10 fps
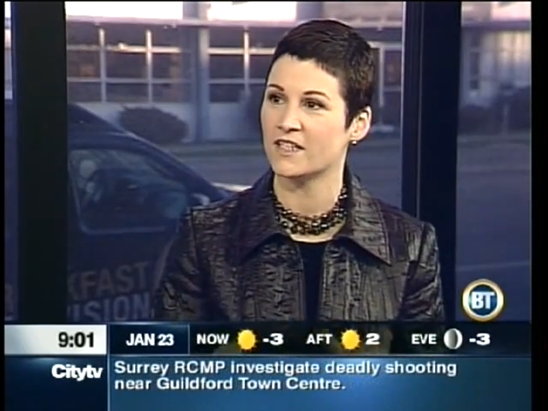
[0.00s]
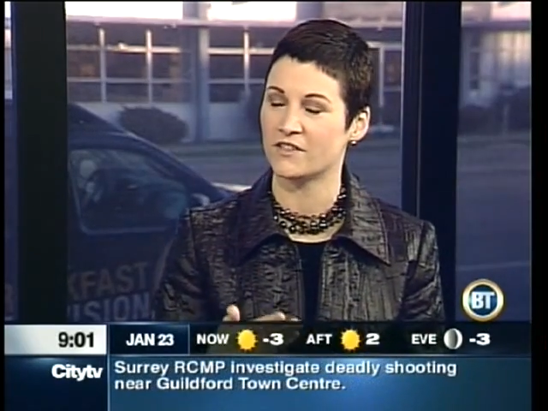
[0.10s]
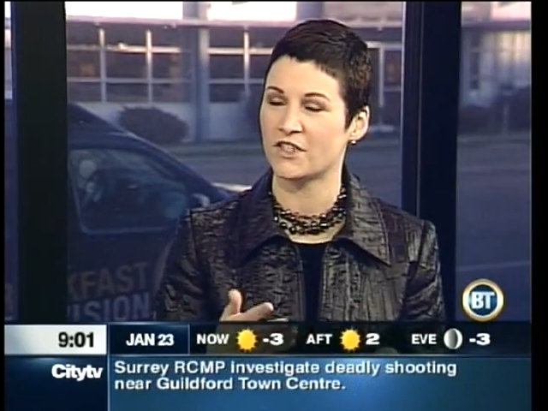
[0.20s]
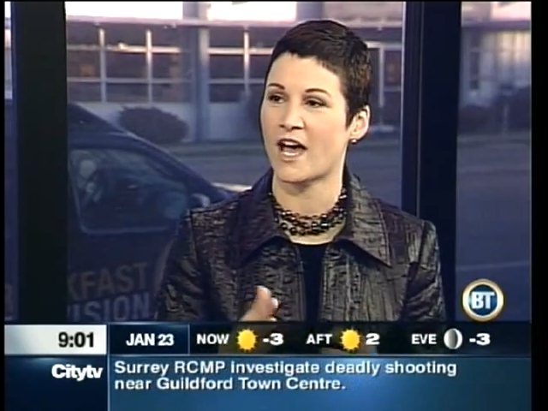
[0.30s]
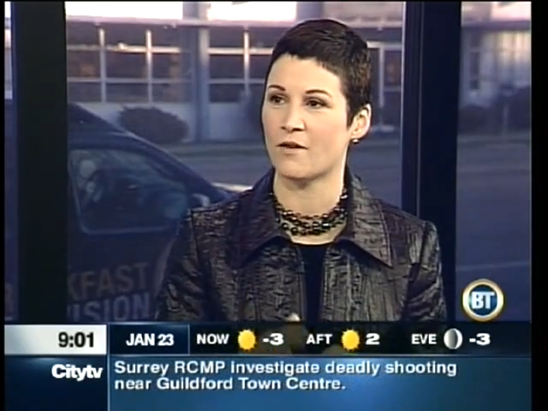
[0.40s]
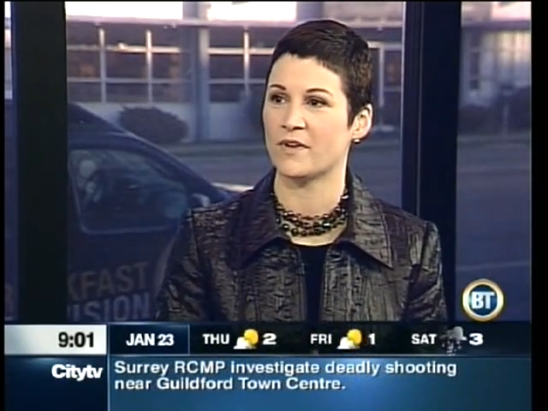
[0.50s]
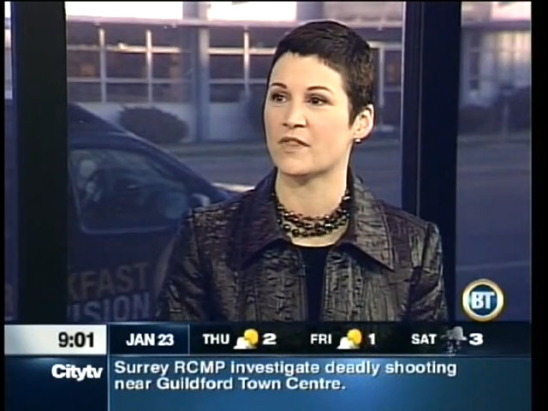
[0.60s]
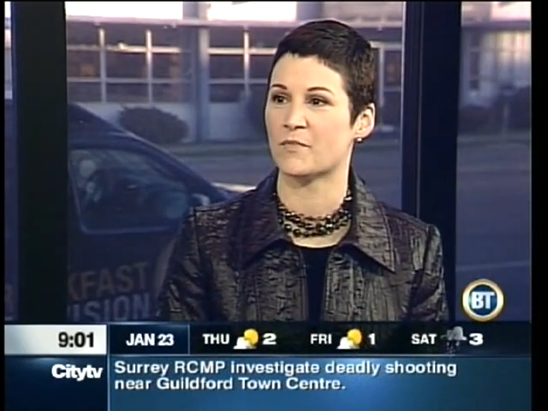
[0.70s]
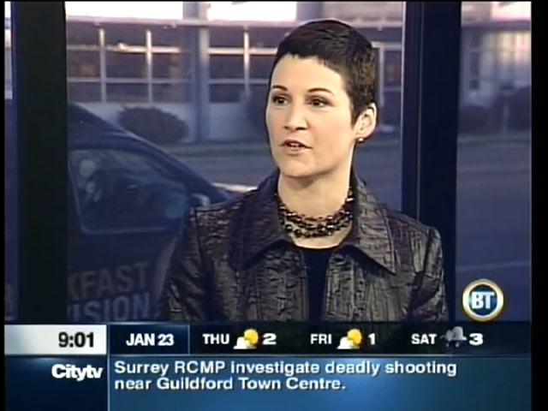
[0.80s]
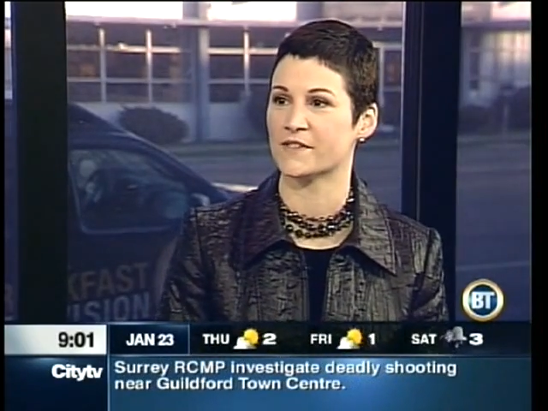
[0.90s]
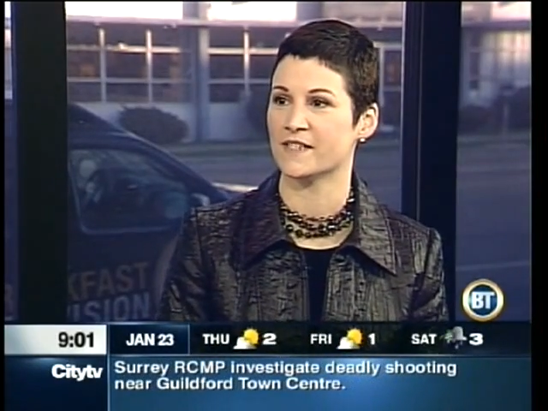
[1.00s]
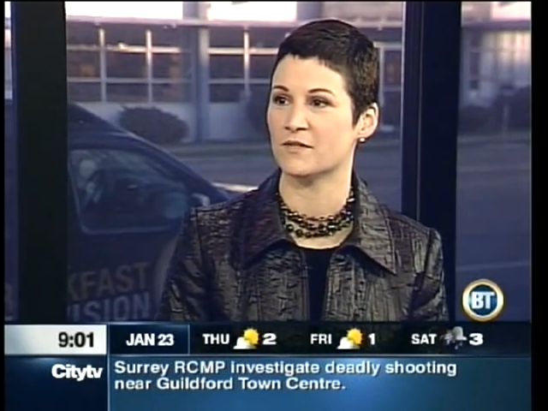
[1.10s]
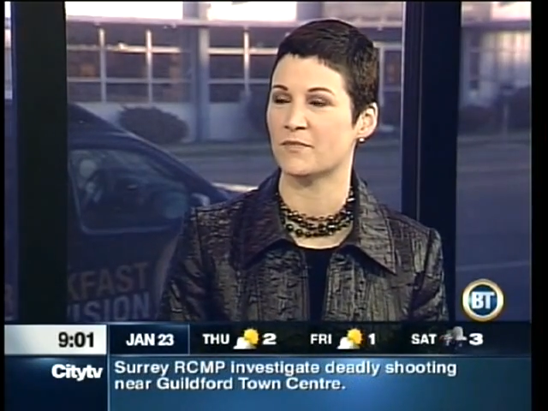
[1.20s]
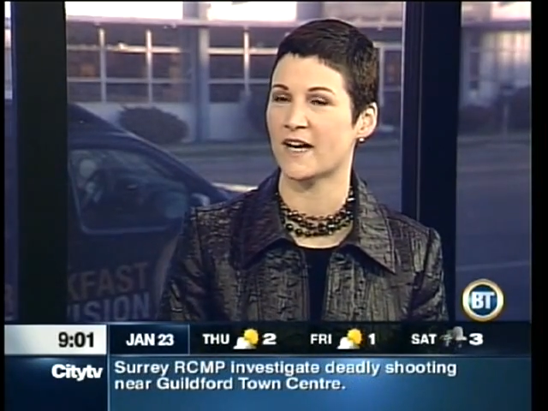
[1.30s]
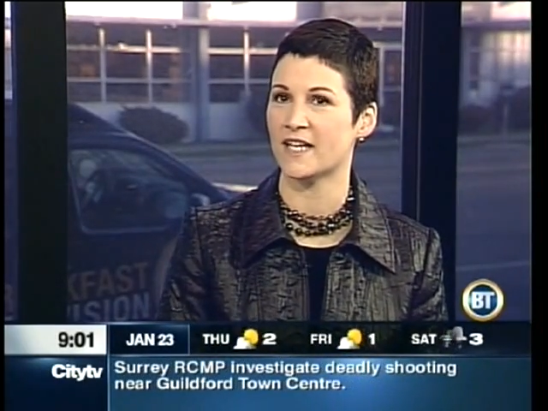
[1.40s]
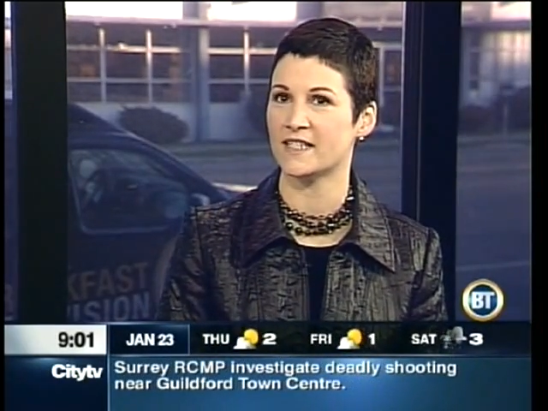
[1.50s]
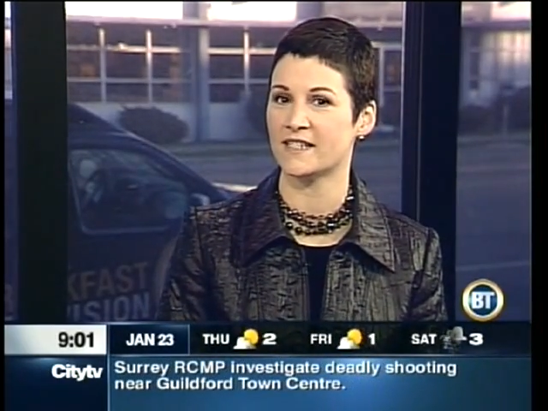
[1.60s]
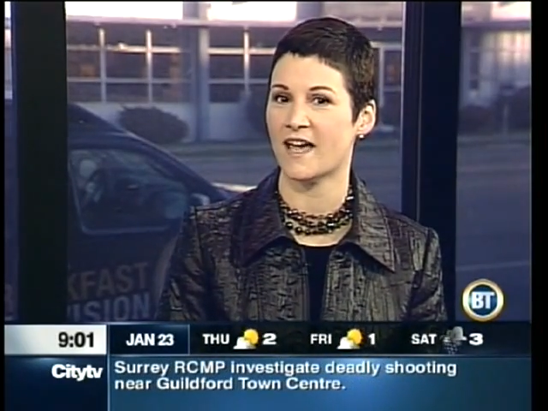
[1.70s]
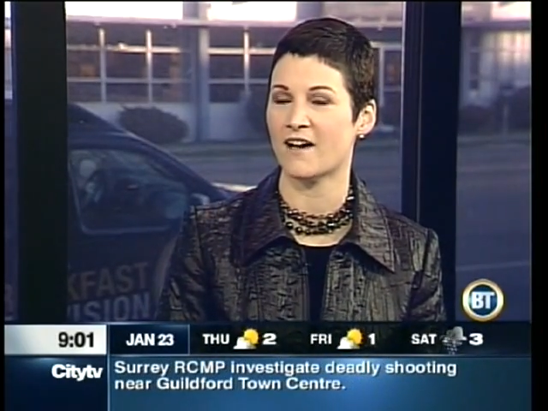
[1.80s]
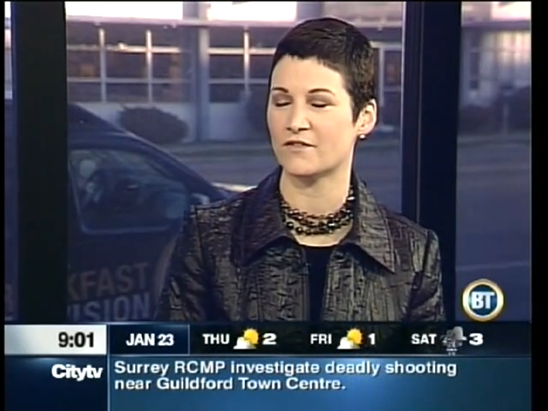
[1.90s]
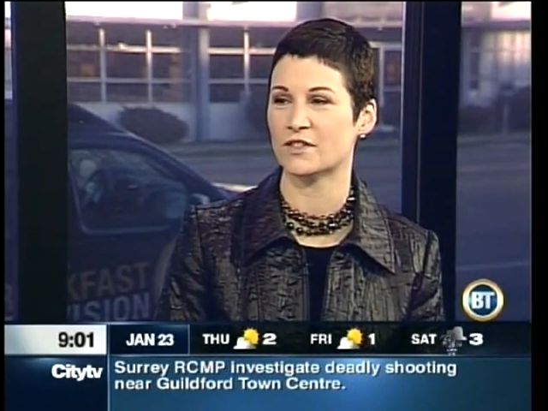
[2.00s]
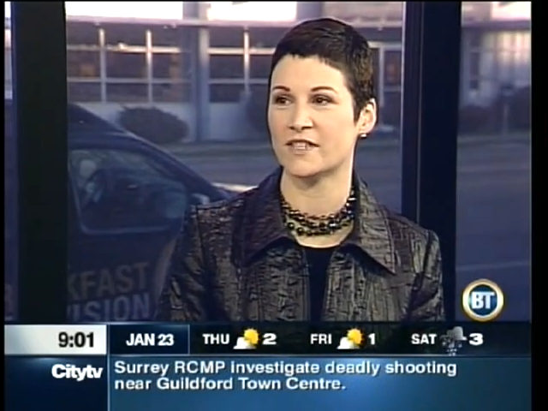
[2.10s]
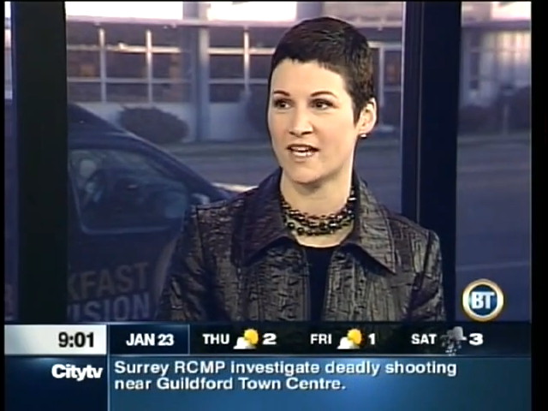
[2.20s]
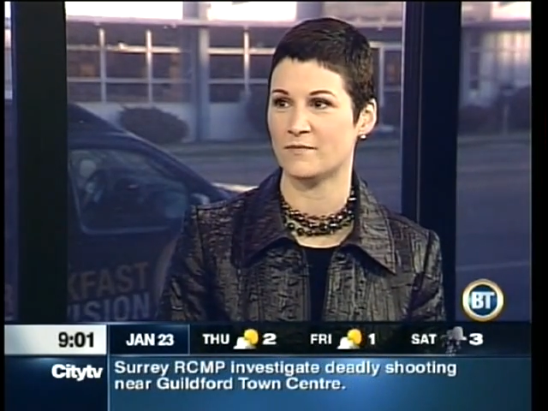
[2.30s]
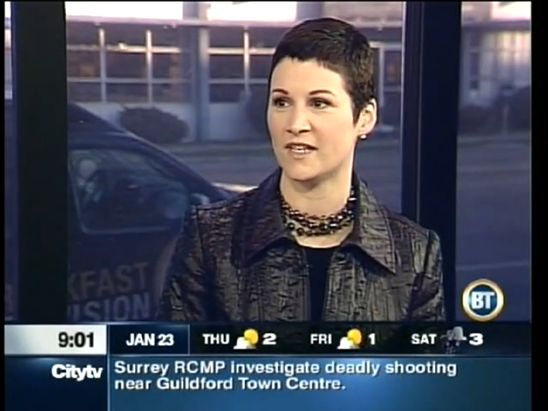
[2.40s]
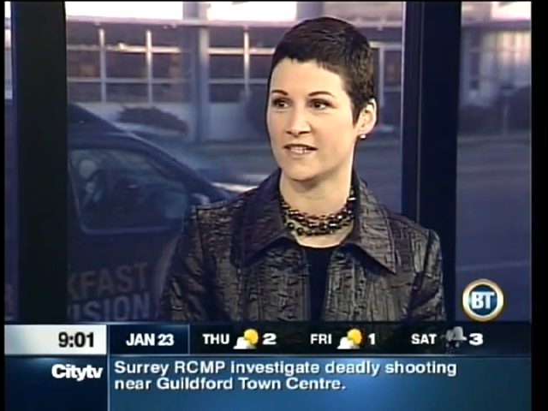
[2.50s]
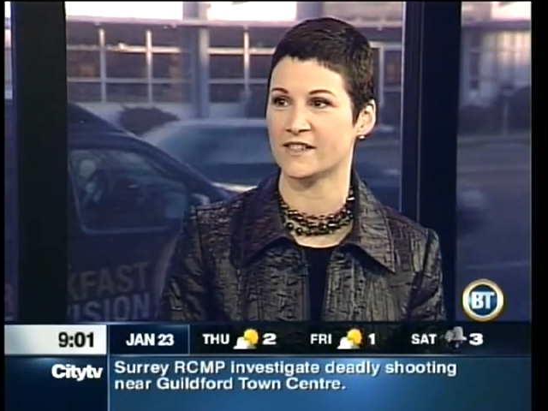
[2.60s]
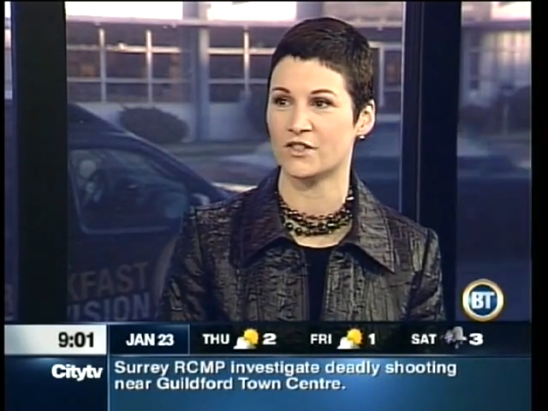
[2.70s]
chat with the person, but after 10 minutes,